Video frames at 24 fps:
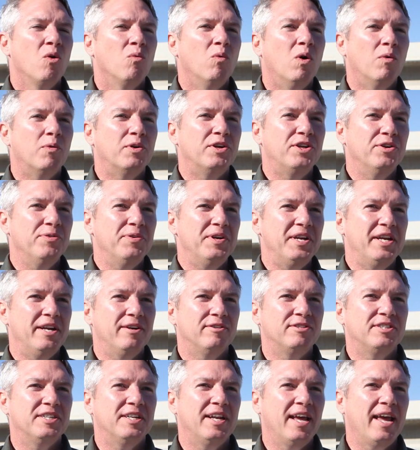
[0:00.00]
What we're doing
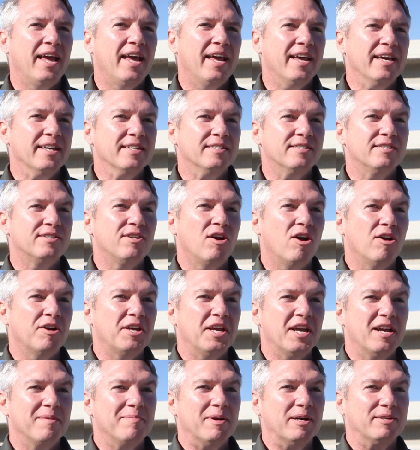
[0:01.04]
here today is
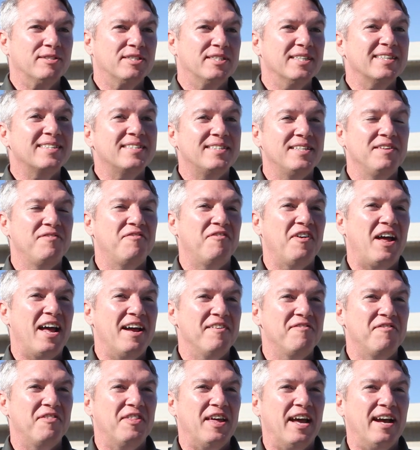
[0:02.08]
stocking about
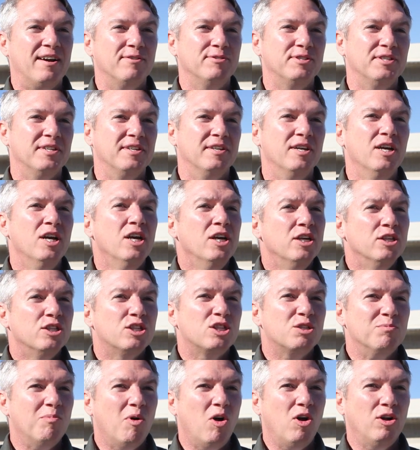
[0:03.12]
65,000
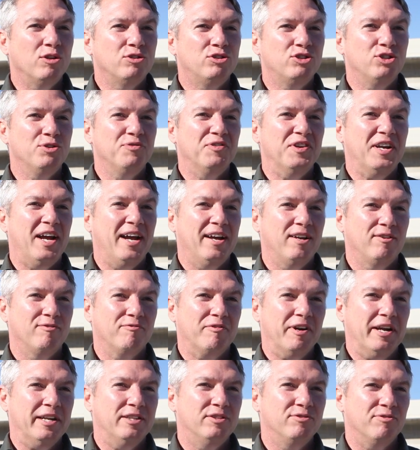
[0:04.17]
small juvenile
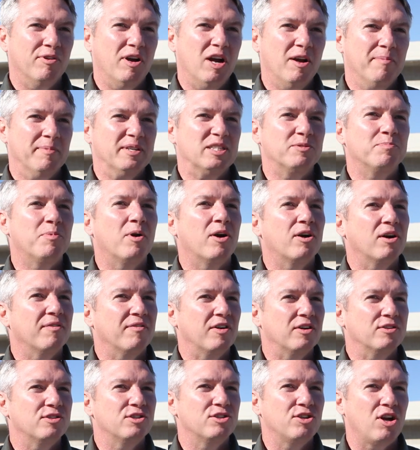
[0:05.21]
red drum as part
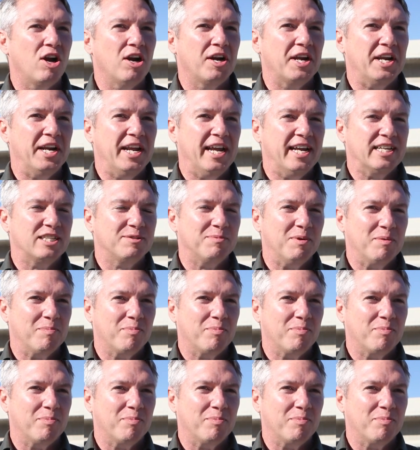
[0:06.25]
of our stock enhancement